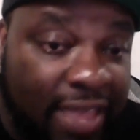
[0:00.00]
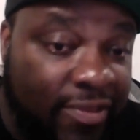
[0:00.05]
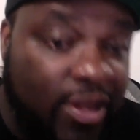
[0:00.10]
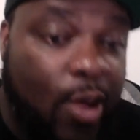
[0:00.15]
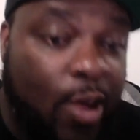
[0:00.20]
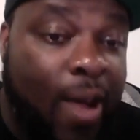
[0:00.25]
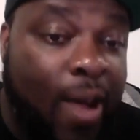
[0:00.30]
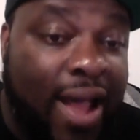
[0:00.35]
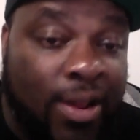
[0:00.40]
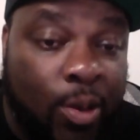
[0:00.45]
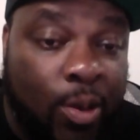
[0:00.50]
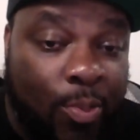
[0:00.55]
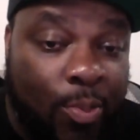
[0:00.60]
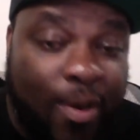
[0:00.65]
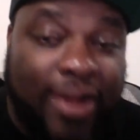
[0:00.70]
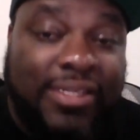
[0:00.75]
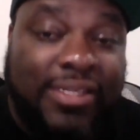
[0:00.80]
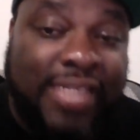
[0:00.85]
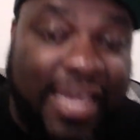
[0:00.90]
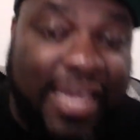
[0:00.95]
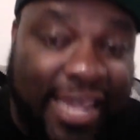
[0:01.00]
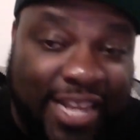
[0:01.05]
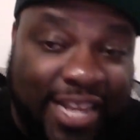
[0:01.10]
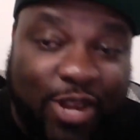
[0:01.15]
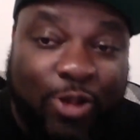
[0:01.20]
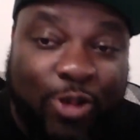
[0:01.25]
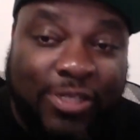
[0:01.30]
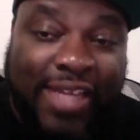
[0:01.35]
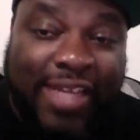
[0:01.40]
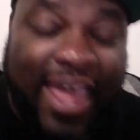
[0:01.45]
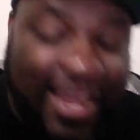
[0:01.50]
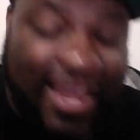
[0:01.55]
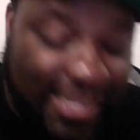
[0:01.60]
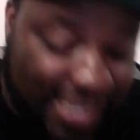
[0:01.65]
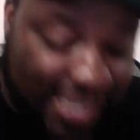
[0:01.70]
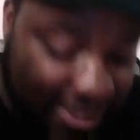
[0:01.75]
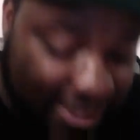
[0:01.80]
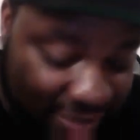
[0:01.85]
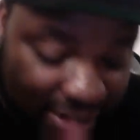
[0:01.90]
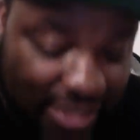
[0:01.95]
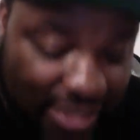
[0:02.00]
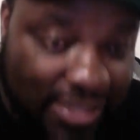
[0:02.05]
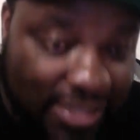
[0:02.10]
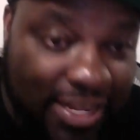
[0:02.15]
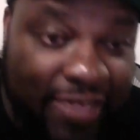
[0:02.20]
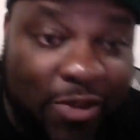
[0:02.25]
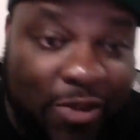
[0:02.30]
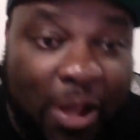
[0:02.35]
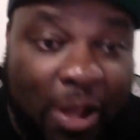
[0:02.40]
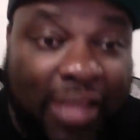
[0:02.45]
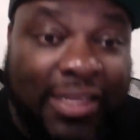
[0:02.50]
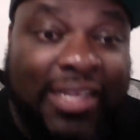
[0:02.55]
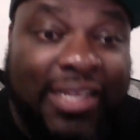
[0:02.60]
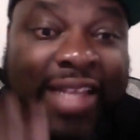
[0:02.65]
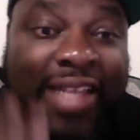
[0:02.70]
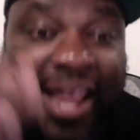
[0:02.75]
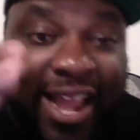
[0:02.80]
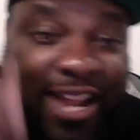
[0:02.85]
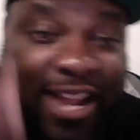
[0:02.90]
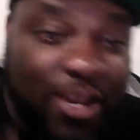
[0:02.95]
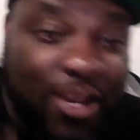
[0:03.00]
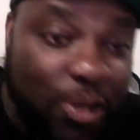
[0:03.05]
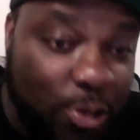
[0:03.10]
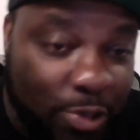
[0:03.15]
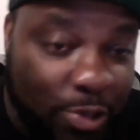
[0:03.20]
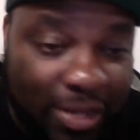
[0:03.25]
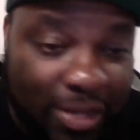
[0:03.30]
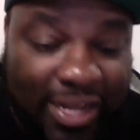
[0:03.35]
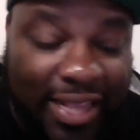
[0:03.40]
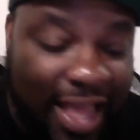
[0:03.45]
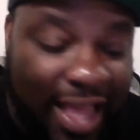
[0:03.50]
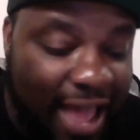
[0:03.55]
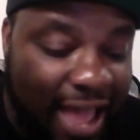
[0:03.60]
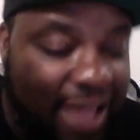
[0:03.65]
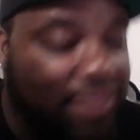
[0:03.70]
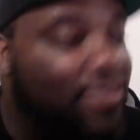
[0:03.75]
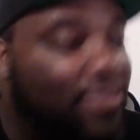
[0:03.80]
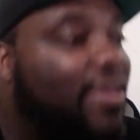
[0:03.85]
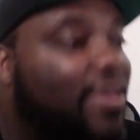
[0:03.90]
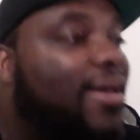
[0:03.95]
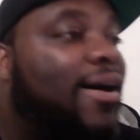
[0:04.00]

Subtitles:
Even though I don't partake in those activities, even though I look like I do in live.